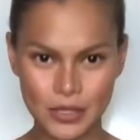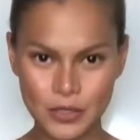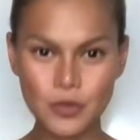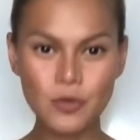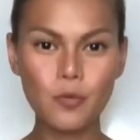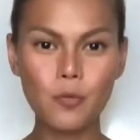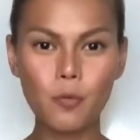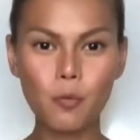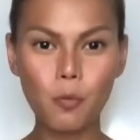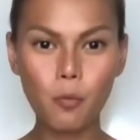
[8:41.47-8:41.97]

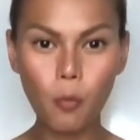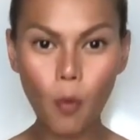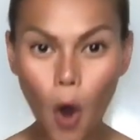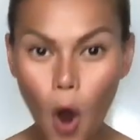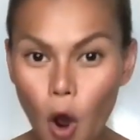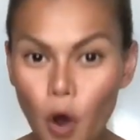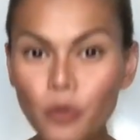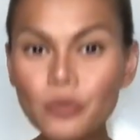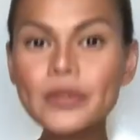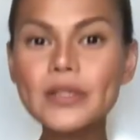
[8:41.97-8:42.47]
you
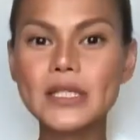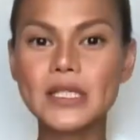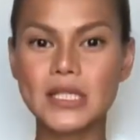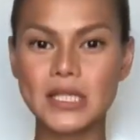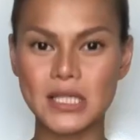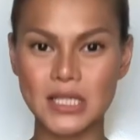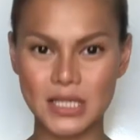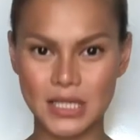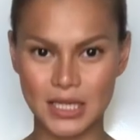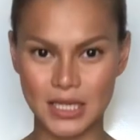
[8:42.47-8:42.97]

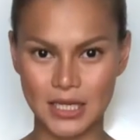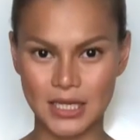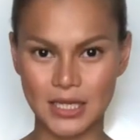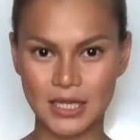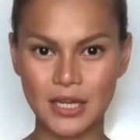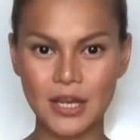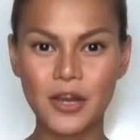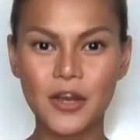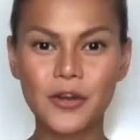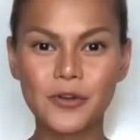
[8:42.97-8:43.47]
won't
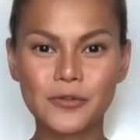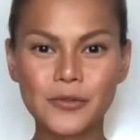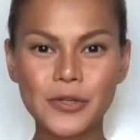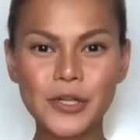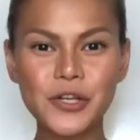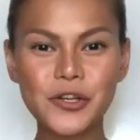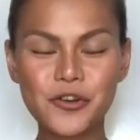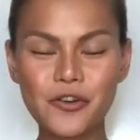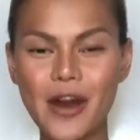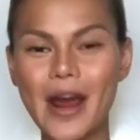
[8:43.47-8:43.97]

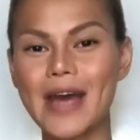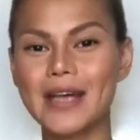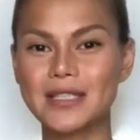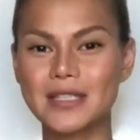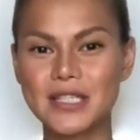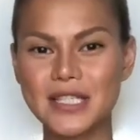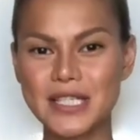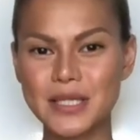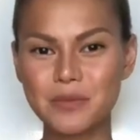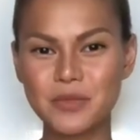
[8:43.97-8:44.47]

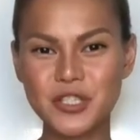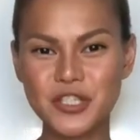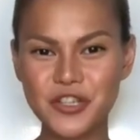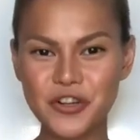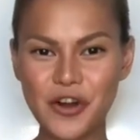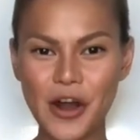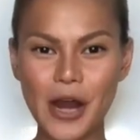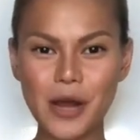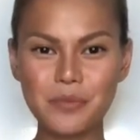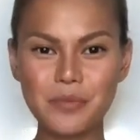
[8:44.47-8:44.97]
regret
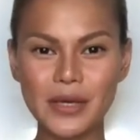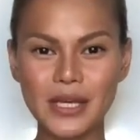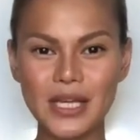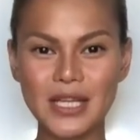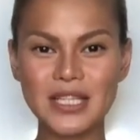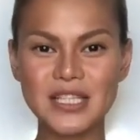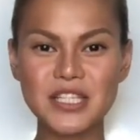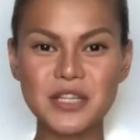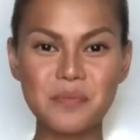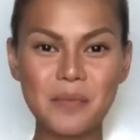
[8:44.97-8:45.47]

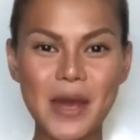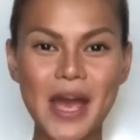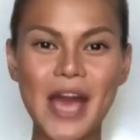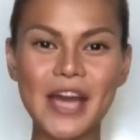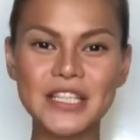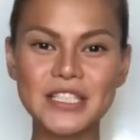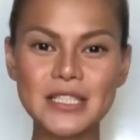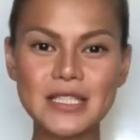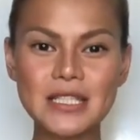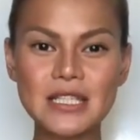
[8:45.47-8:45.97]
subscribing to my
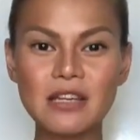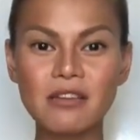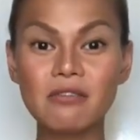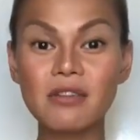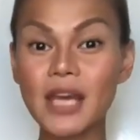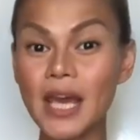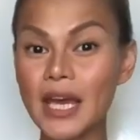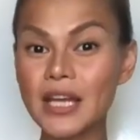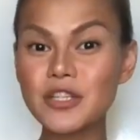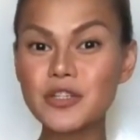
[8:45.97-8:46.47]

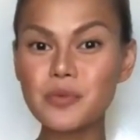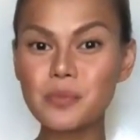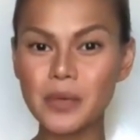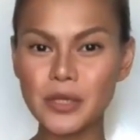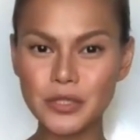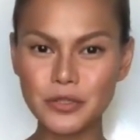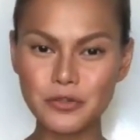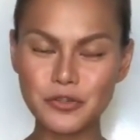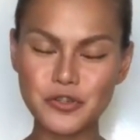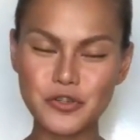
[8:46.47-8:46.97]
IGTV and to my
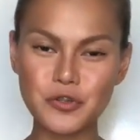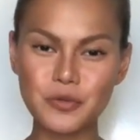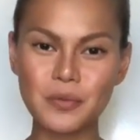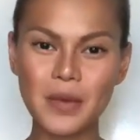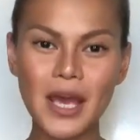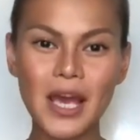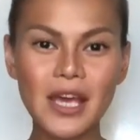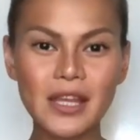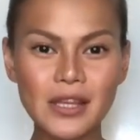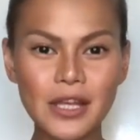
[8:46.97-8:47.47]
YouTube.
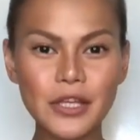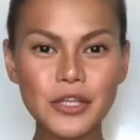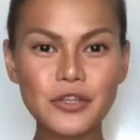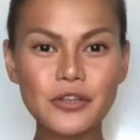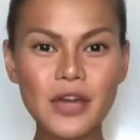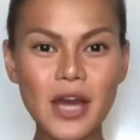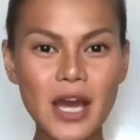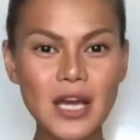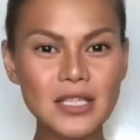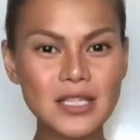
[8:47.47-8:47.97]
Thank
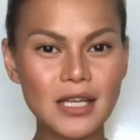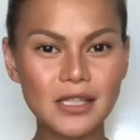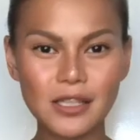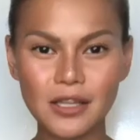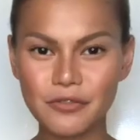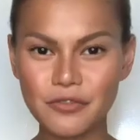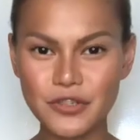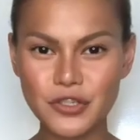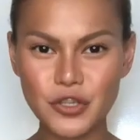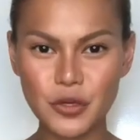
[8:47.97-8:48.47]
you guys. I
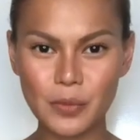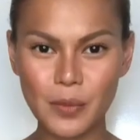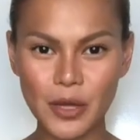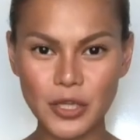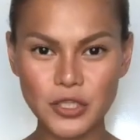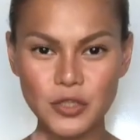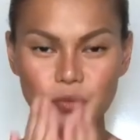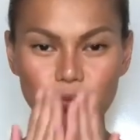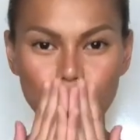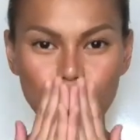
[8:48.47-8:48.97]
love you so
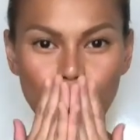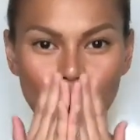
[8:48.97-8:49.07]
much.